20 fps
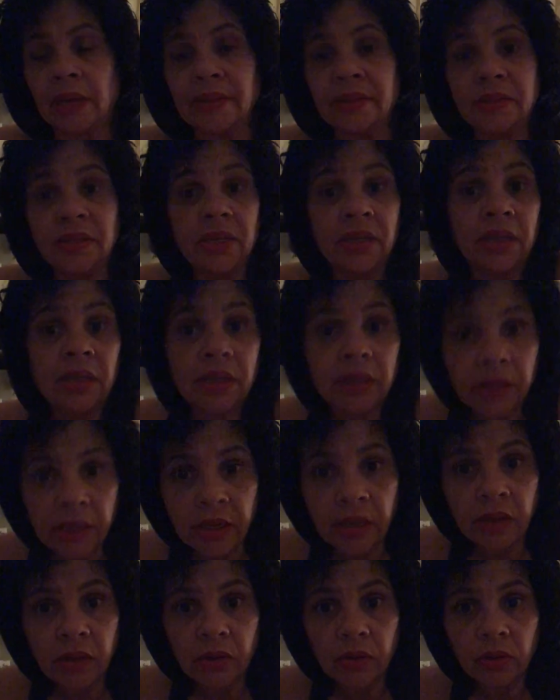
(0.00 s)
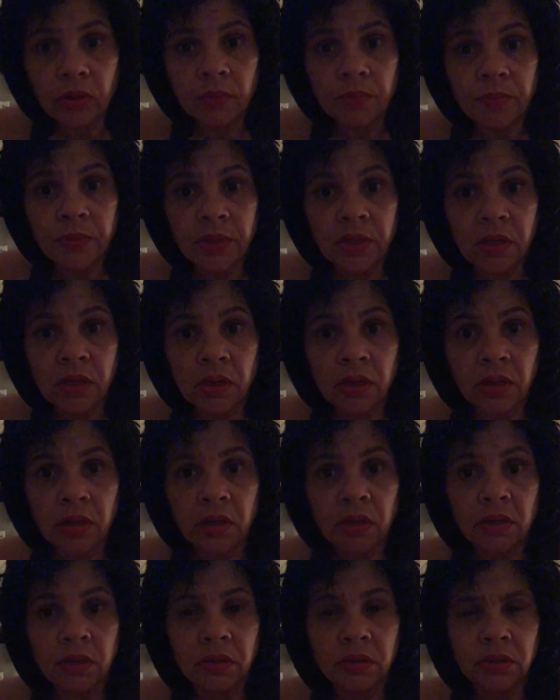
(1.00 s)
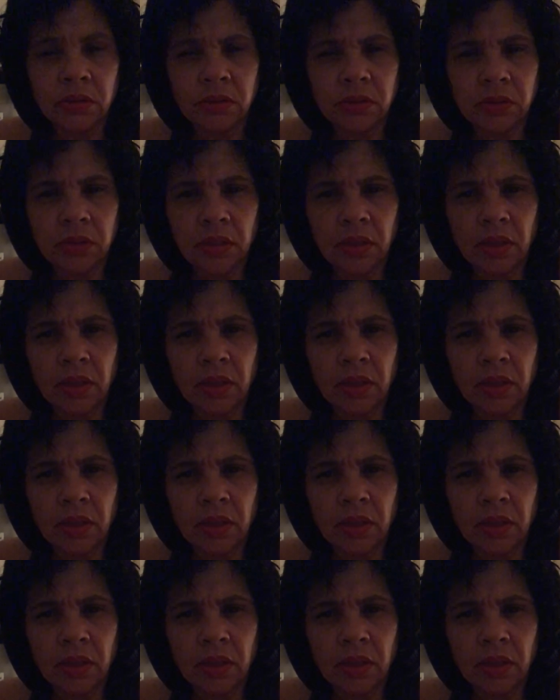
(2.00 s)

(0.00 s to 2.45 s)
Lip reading: didn't care because